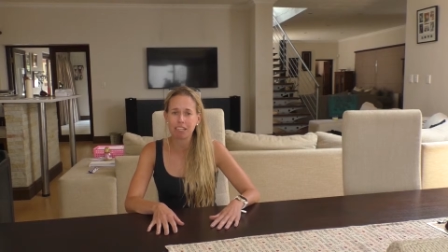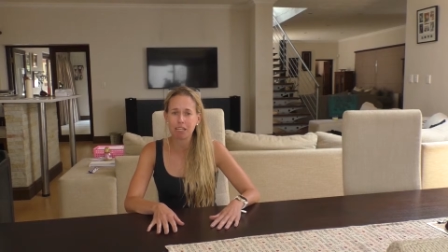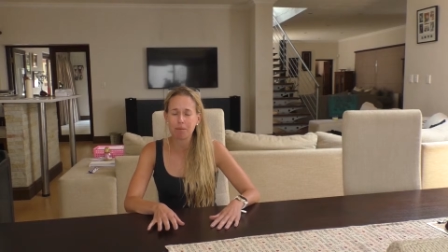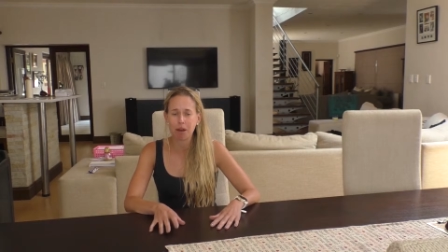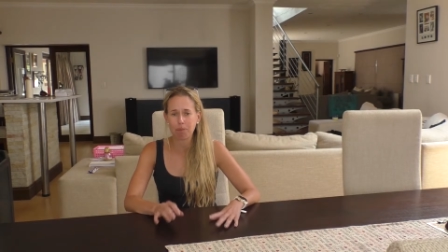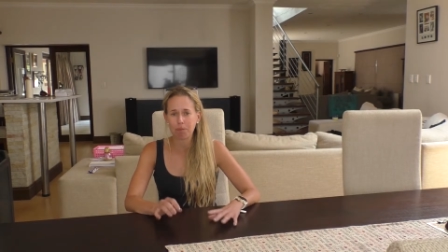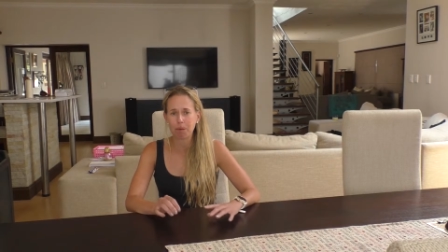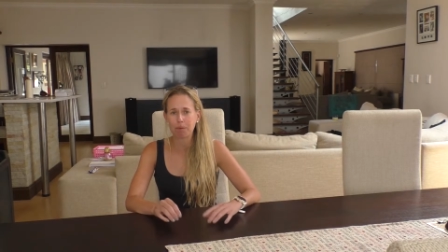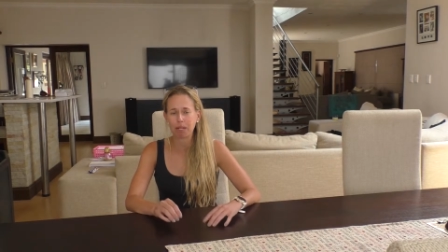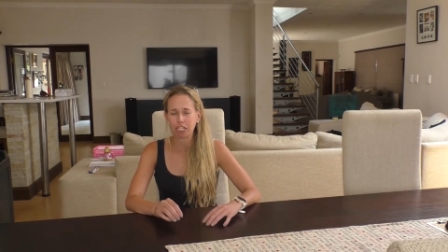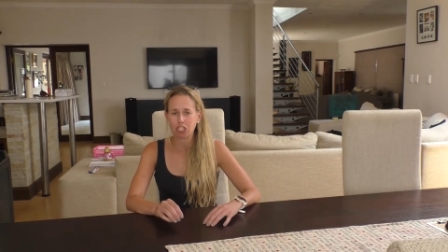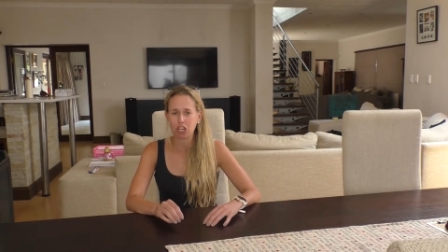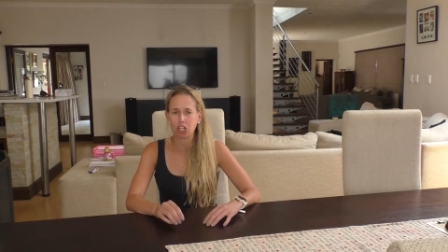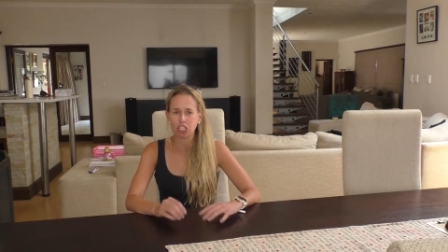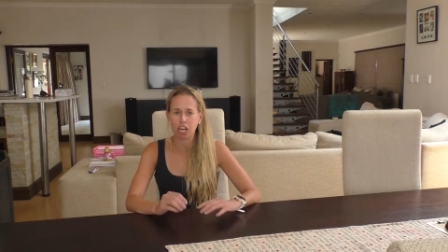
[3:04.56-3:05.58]
the amount of people I
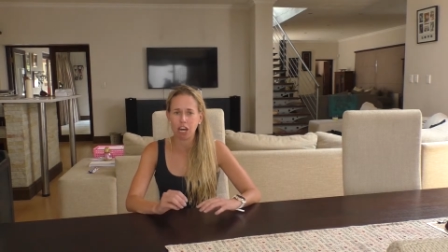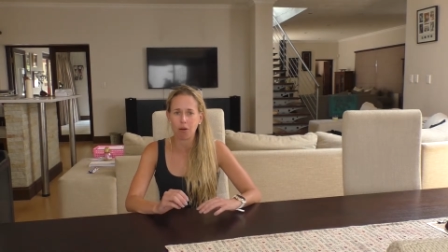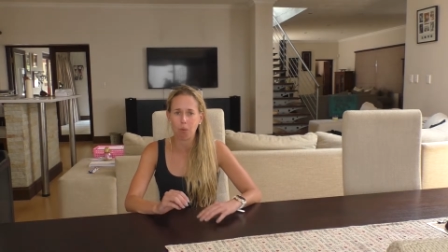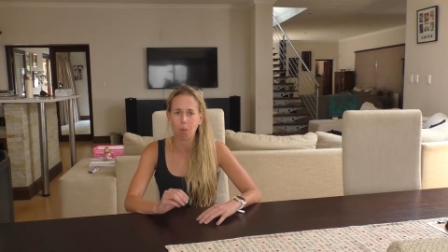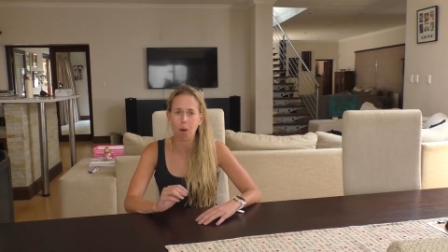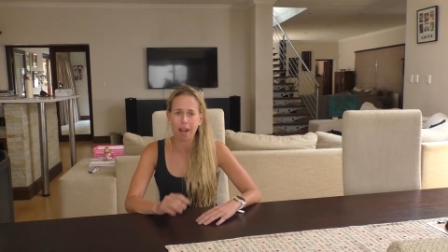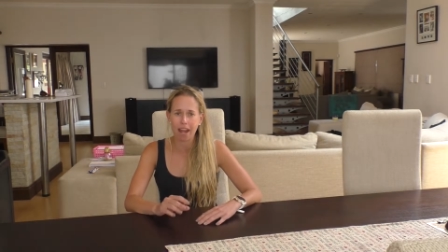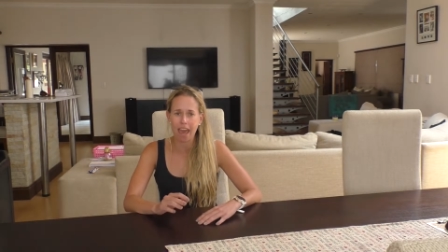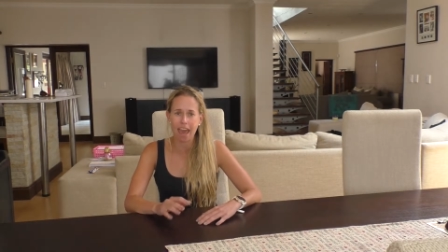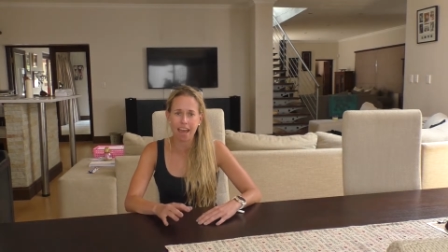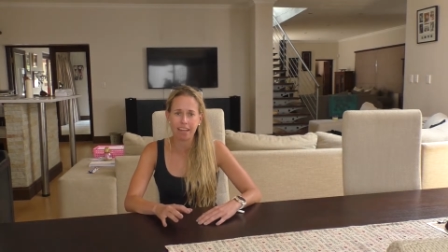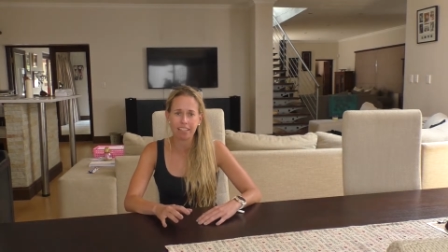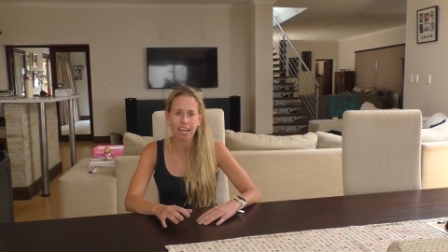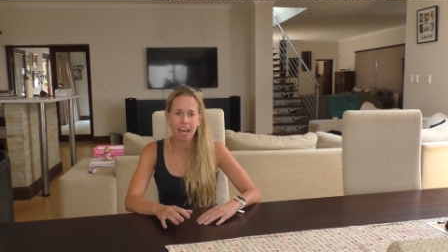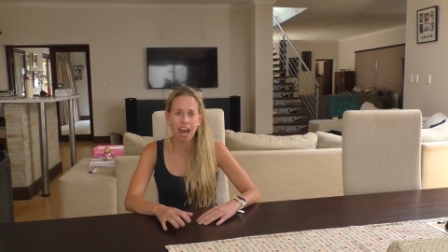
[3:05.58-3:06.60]
told on one
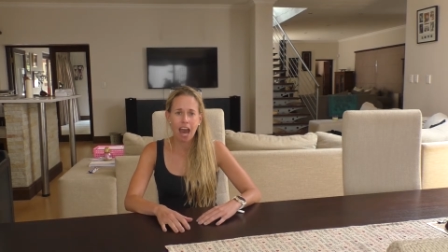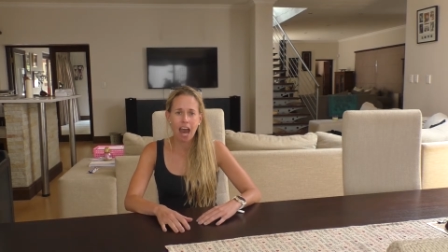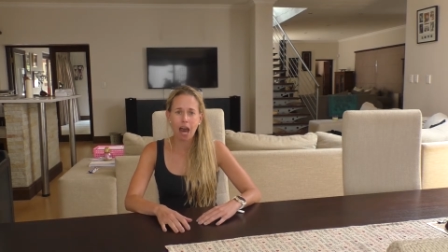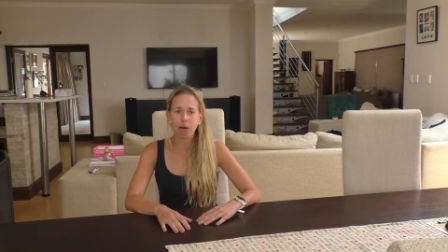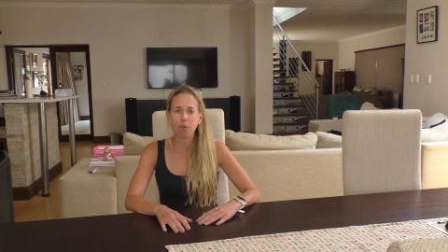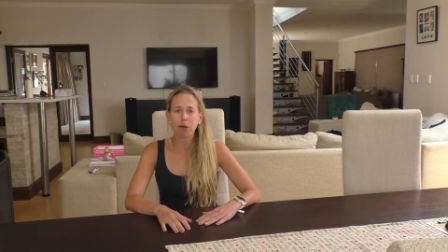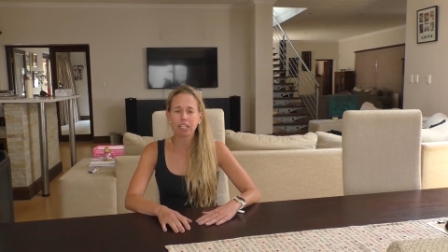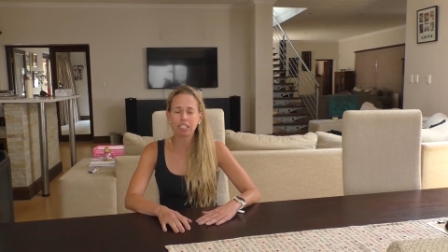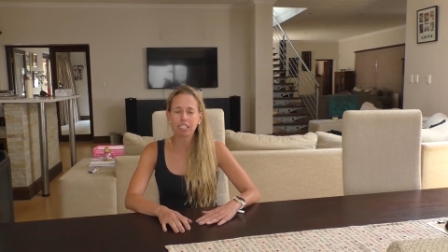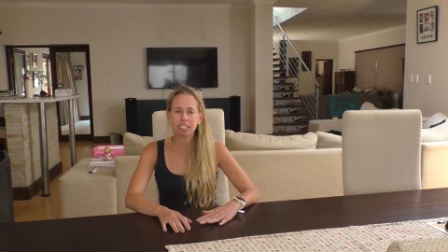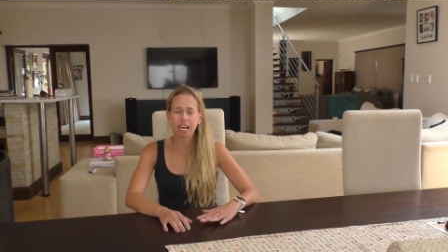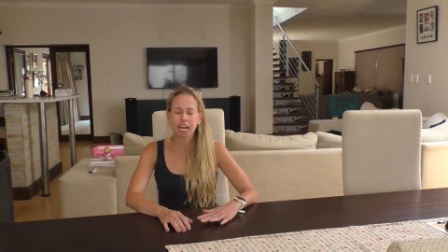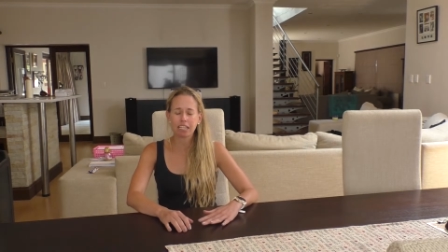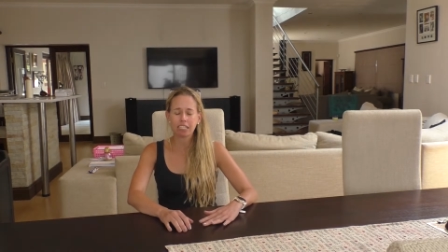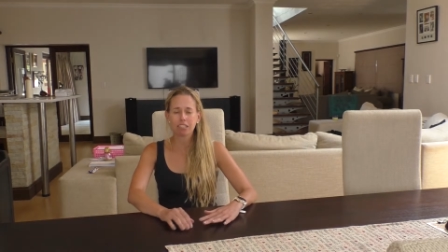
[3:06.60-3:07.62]
hand. I wanted to
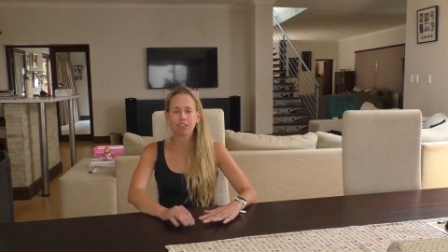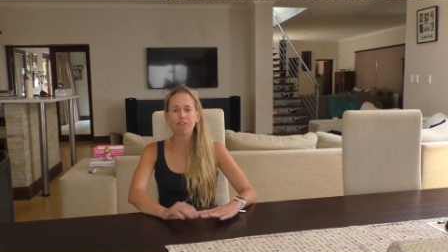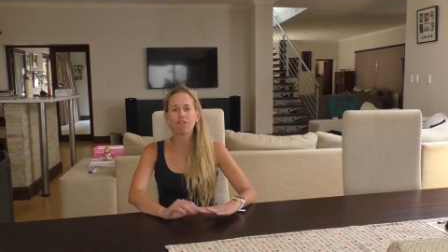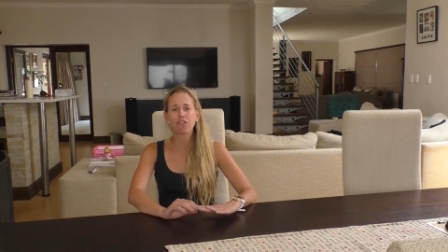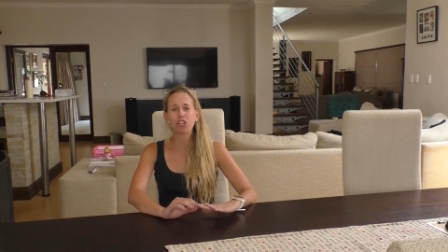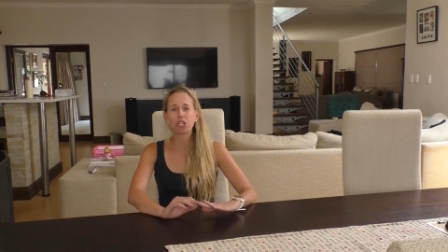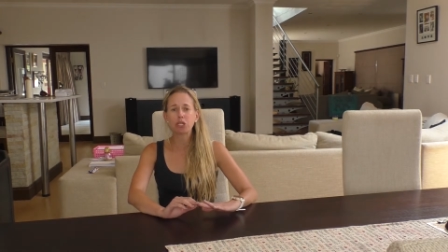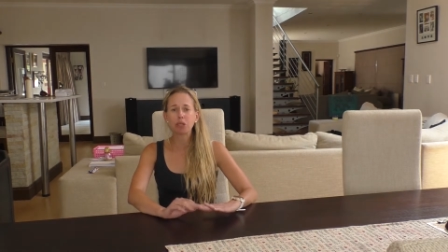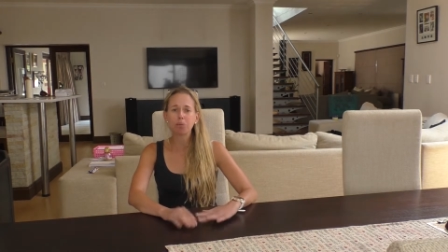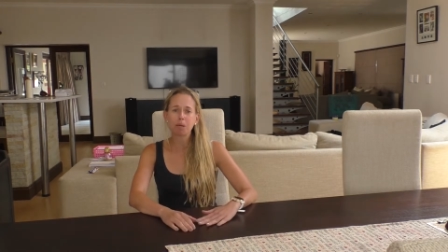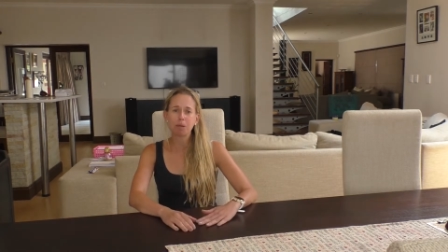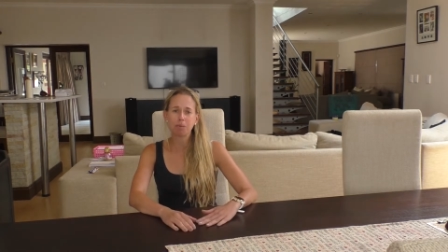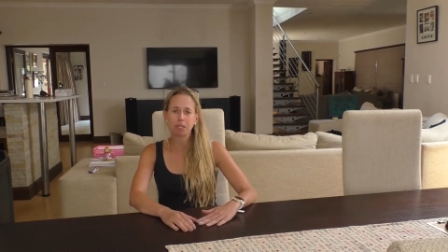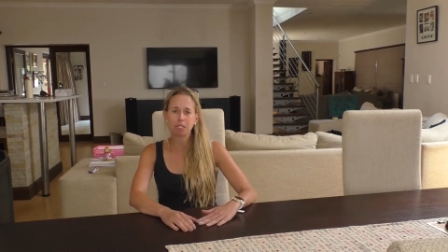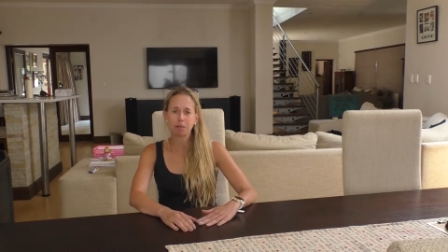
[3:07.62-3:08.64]
tell as few
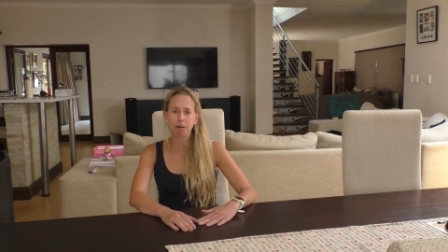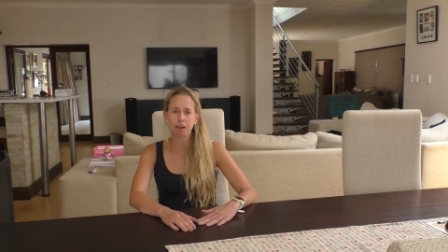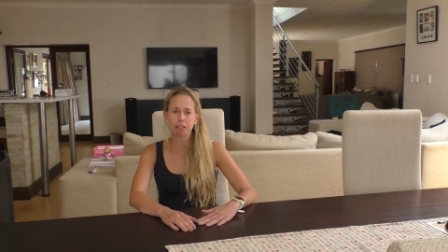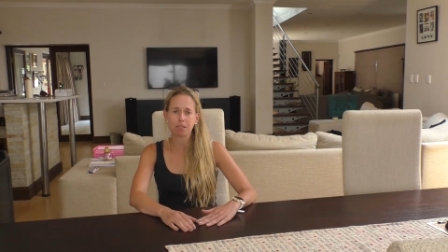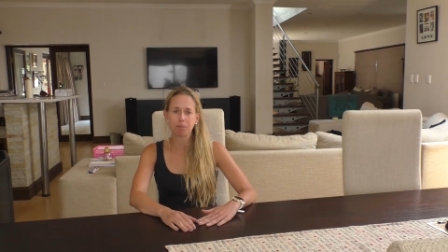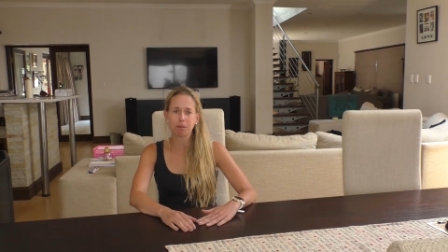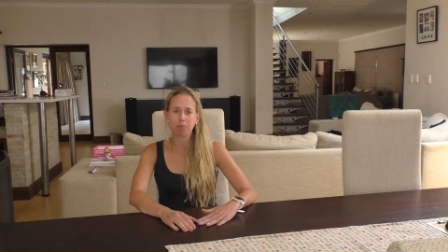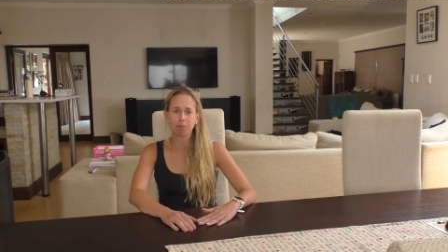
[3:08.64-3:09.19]
people as possible.